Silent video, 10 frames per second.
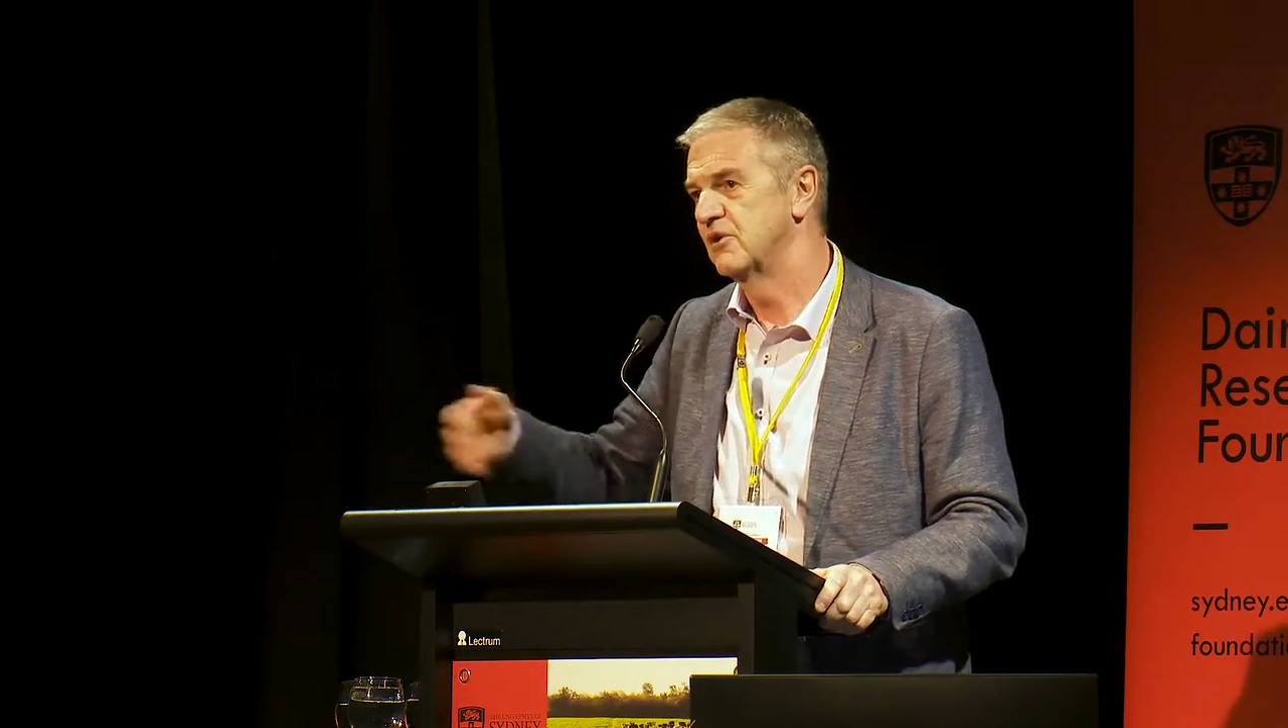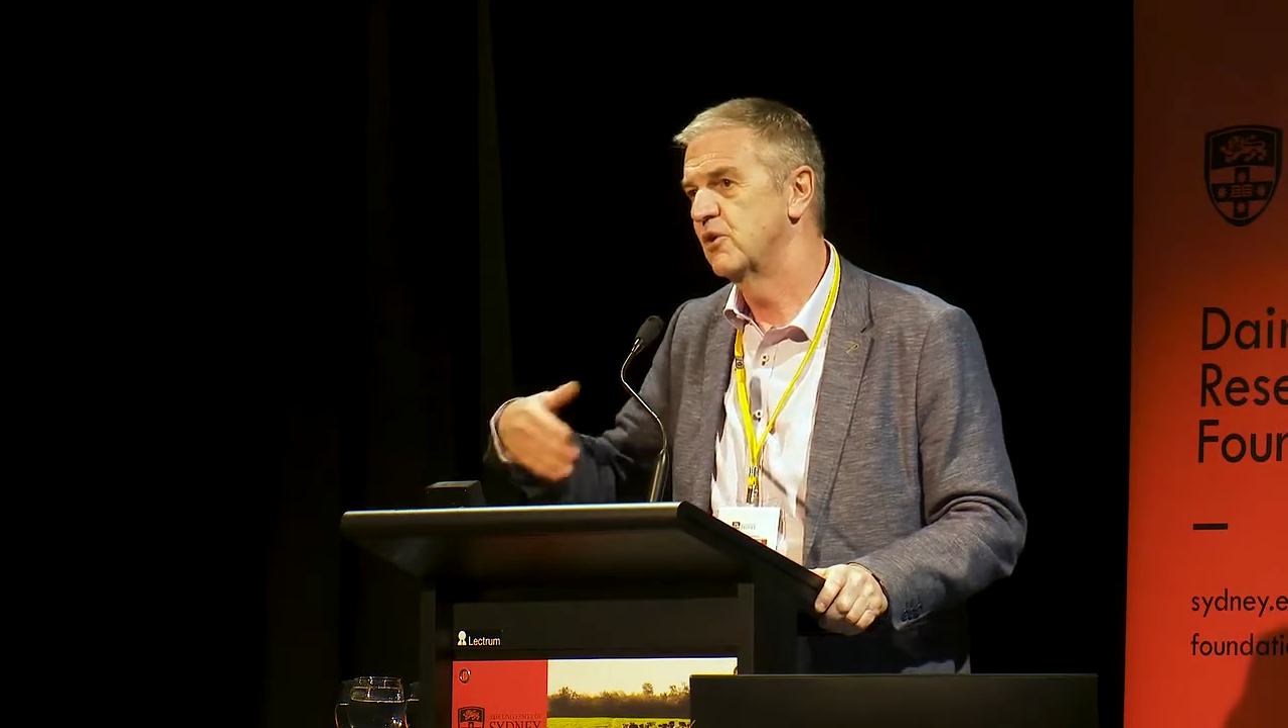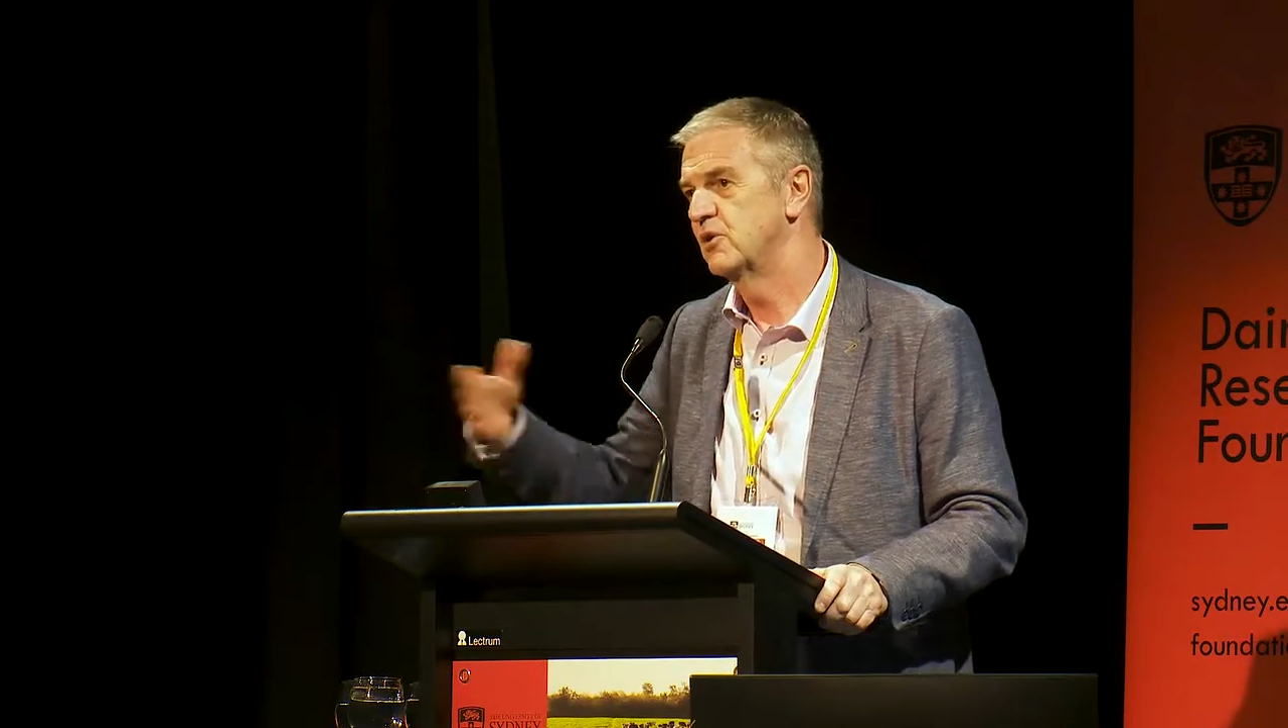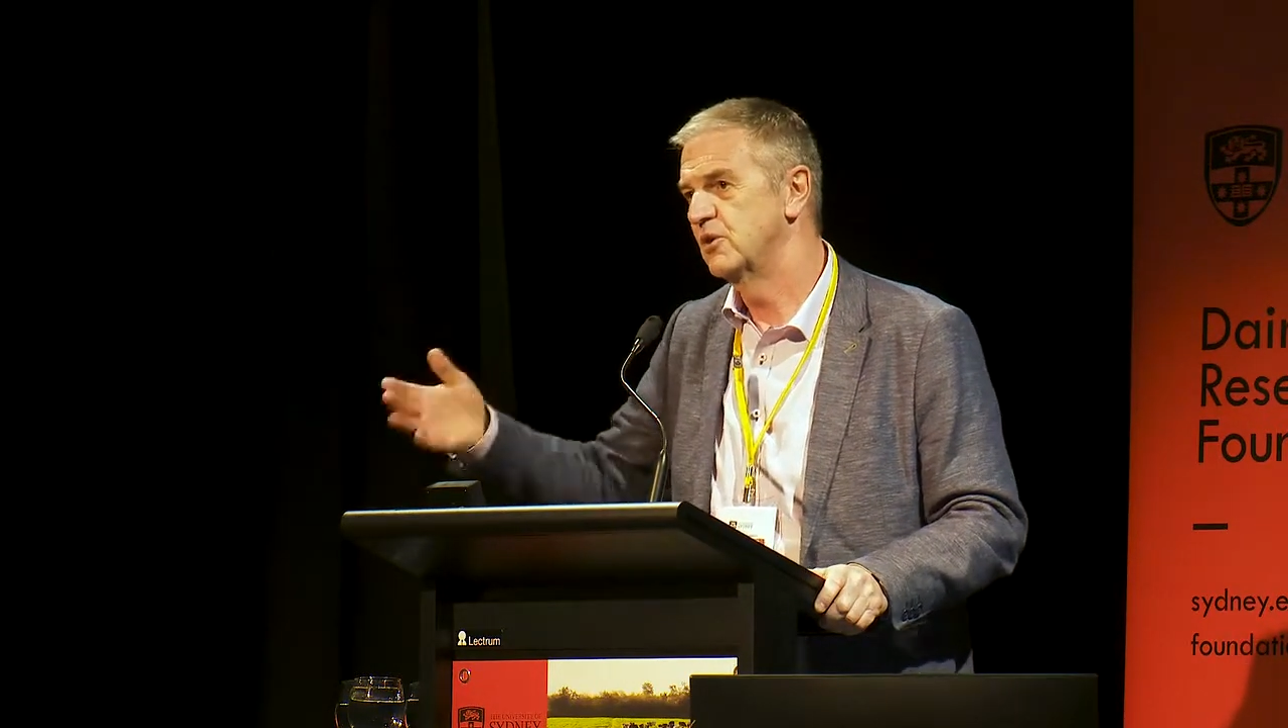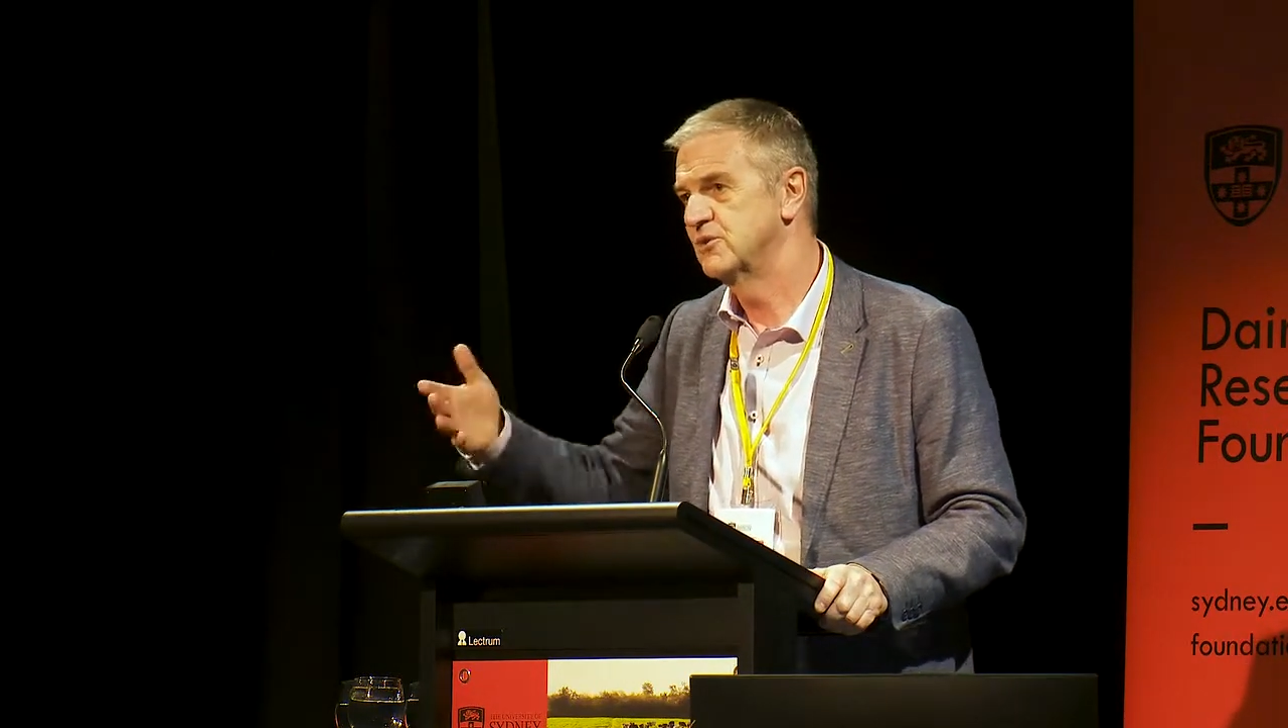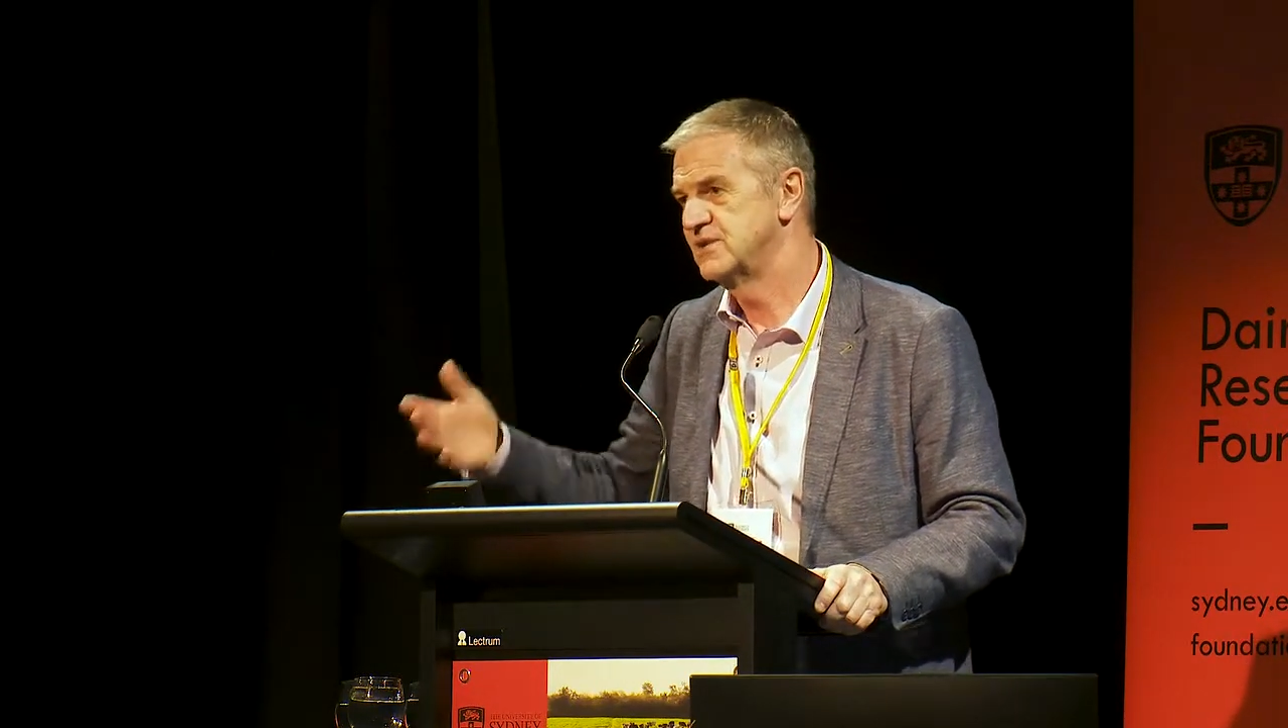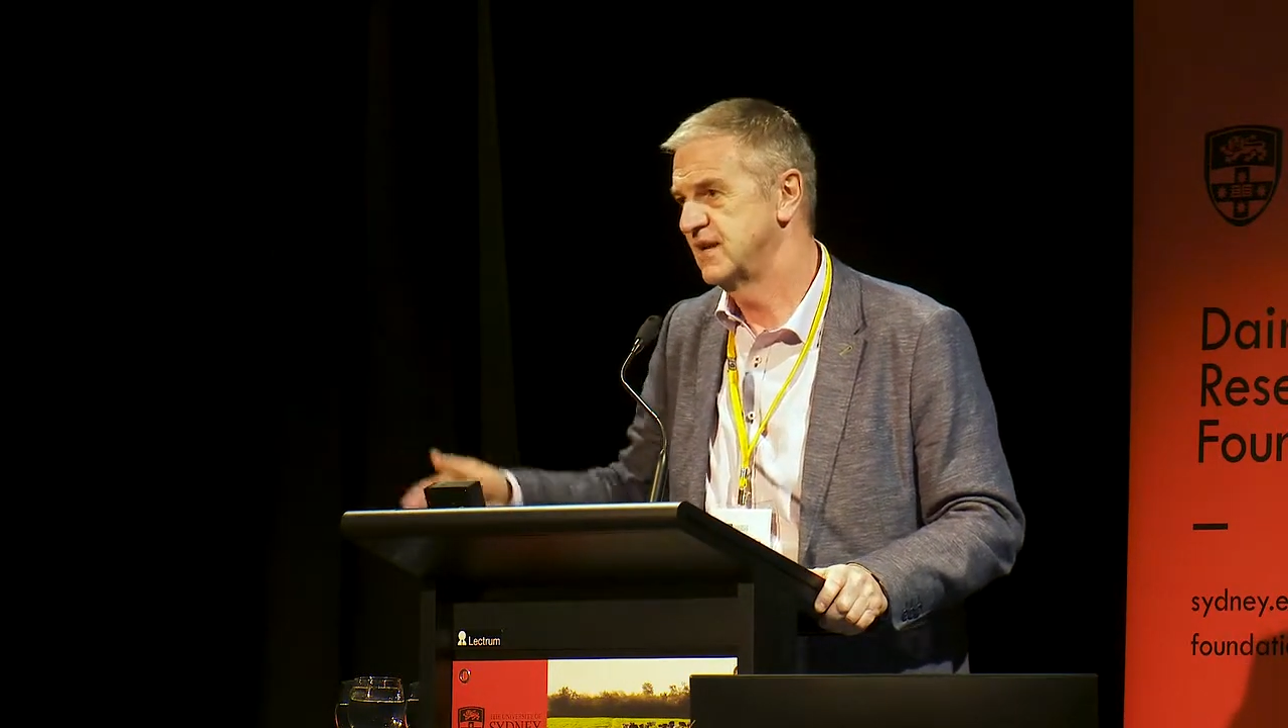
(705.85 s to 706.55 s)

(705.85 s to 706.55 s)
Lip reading: all those